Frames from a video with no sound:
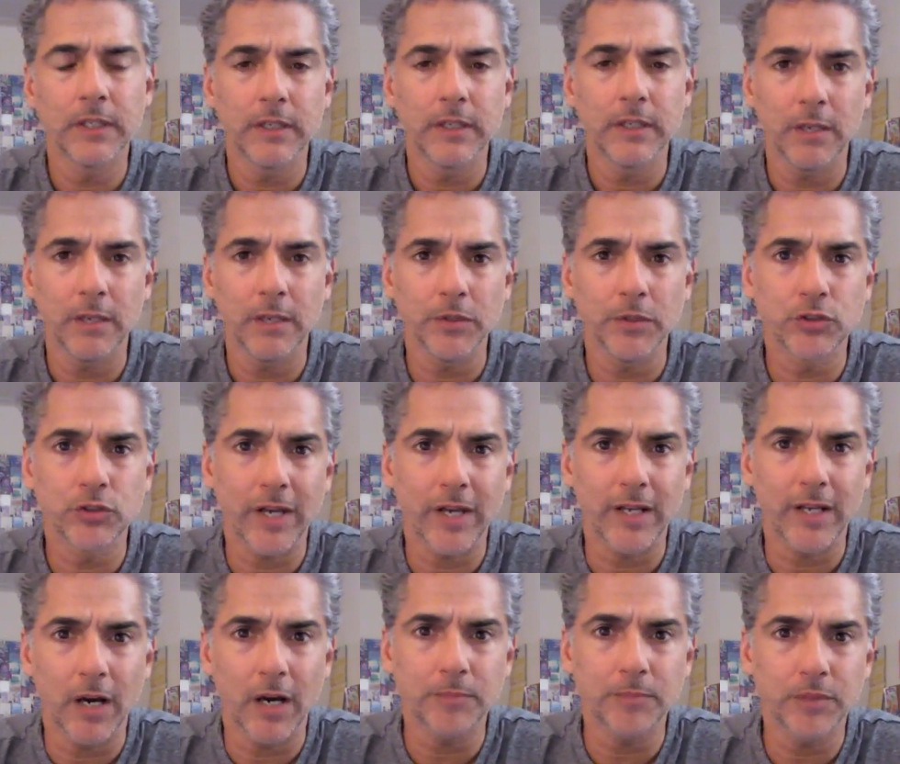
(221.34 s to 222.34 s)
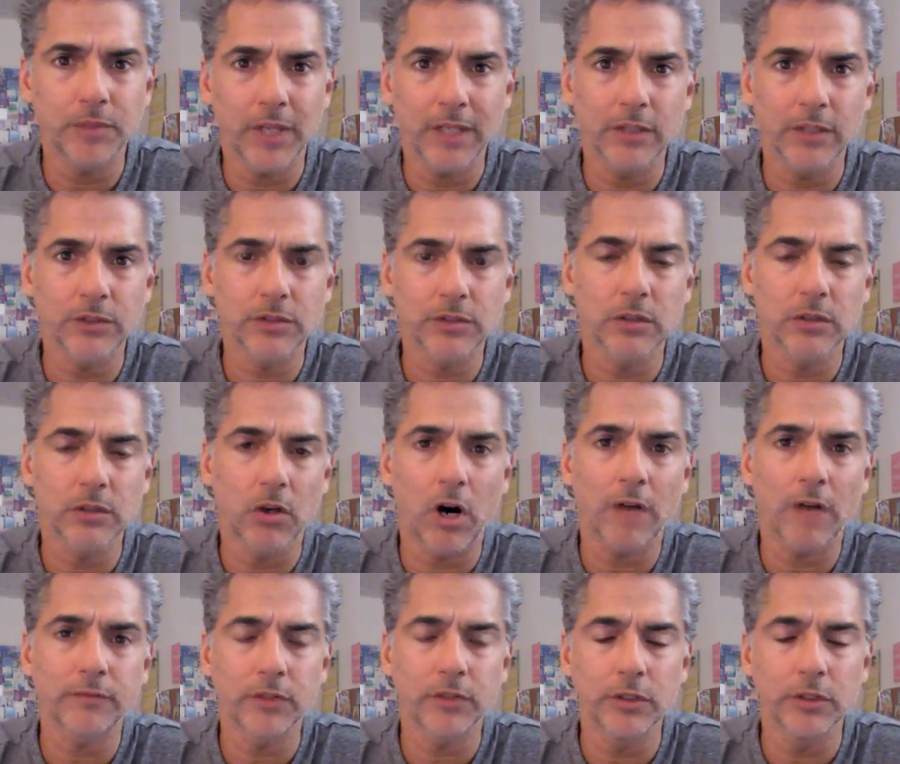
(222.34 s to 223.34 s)
And we try to update as
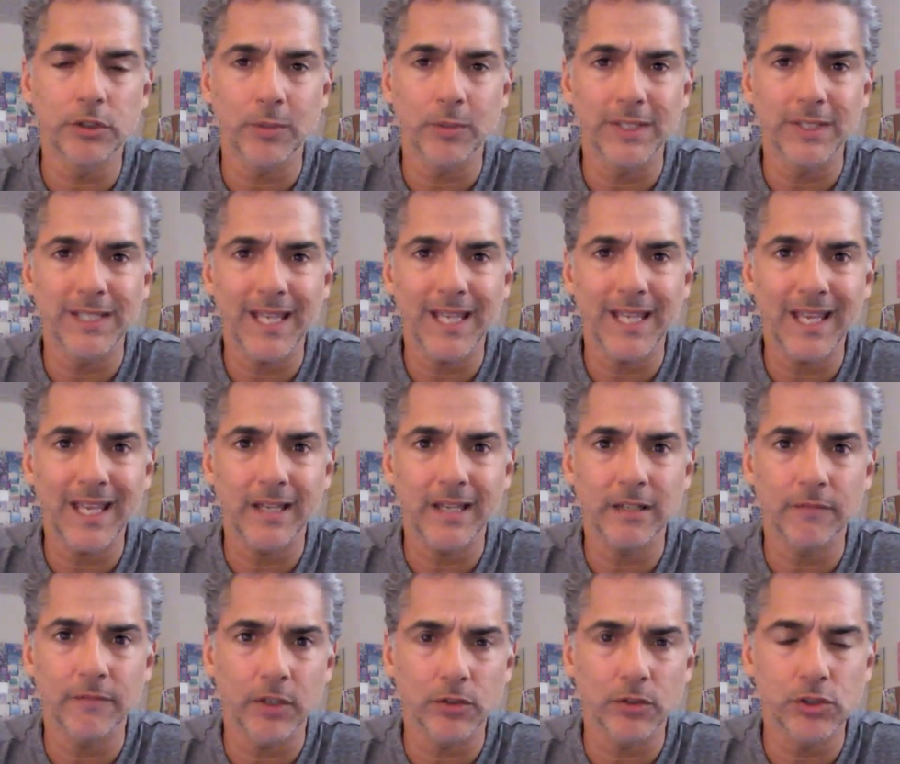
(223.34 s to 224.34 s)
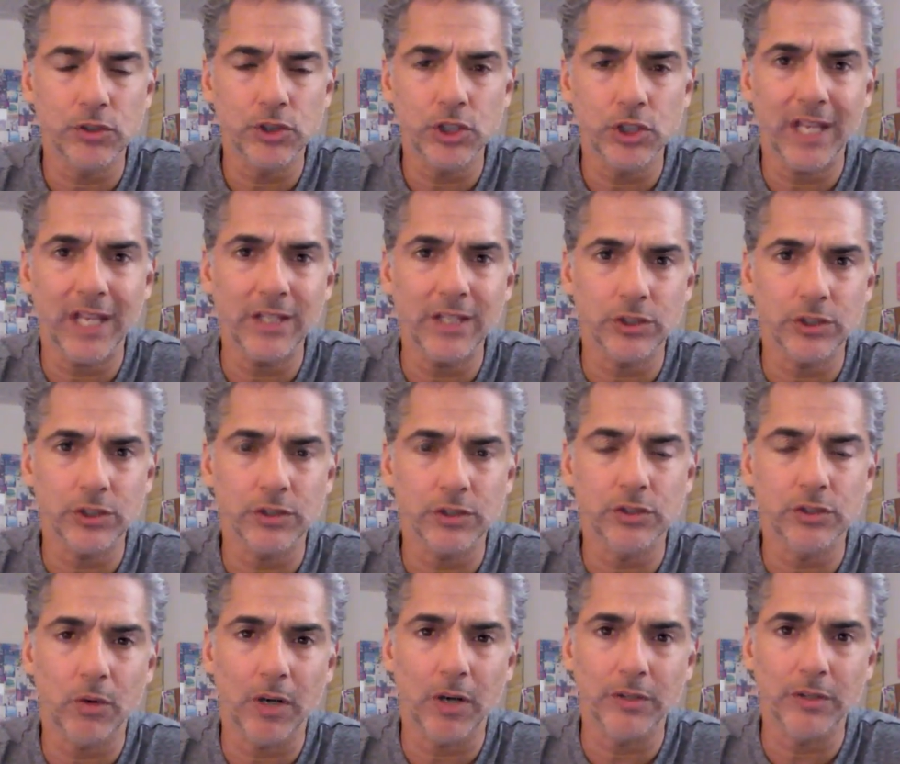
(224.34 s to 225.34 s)
often as we can if there's changes
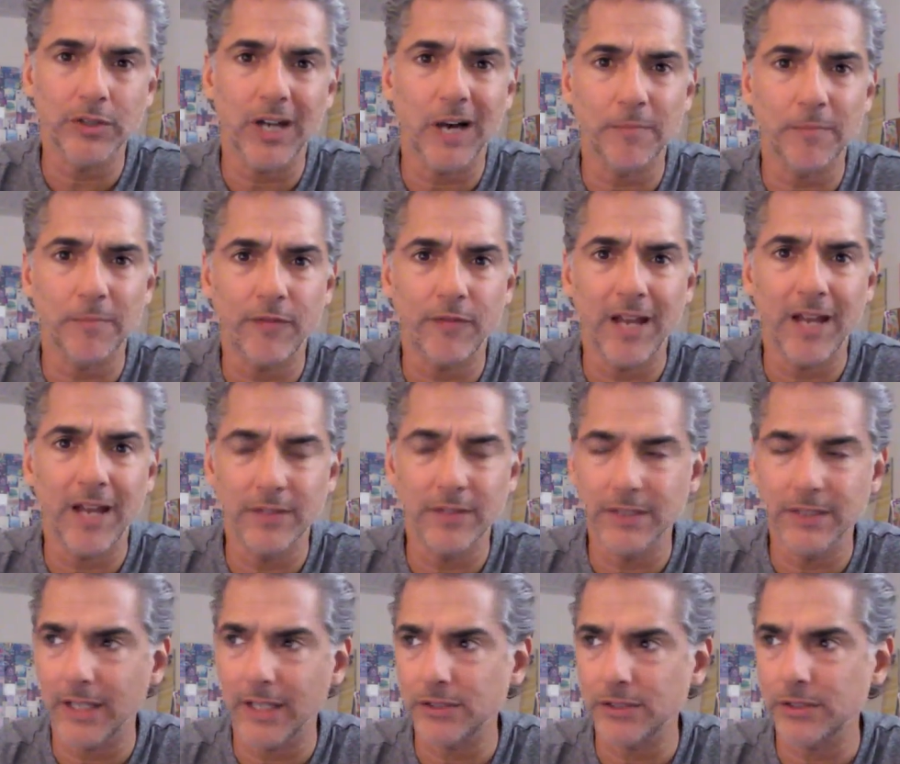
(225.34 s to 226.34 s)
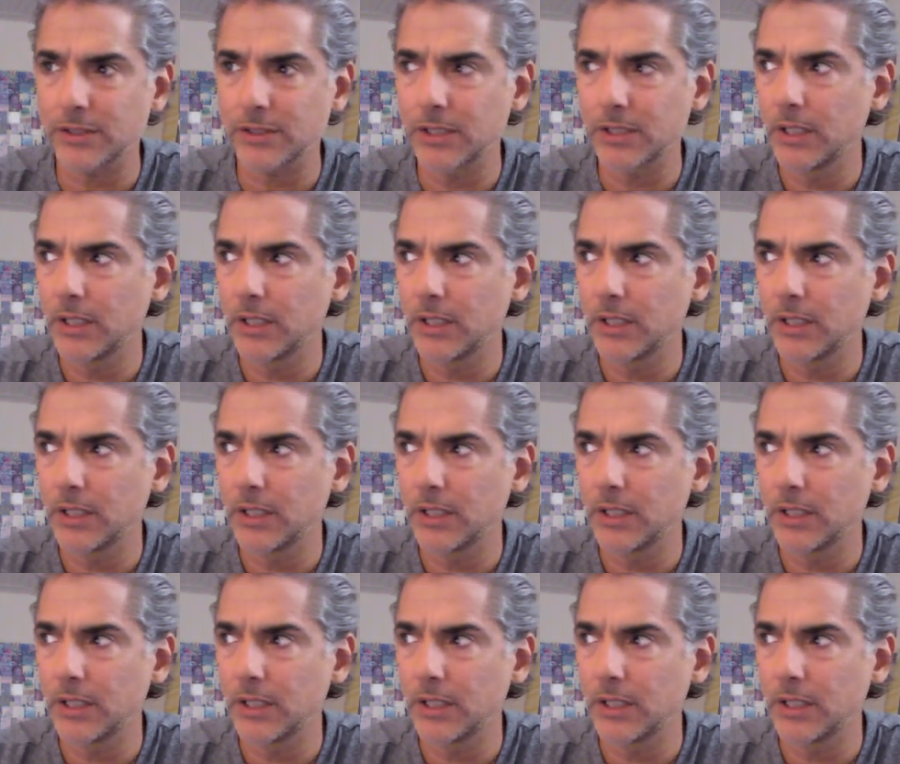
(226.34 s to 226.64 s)
to our top 5 indexes.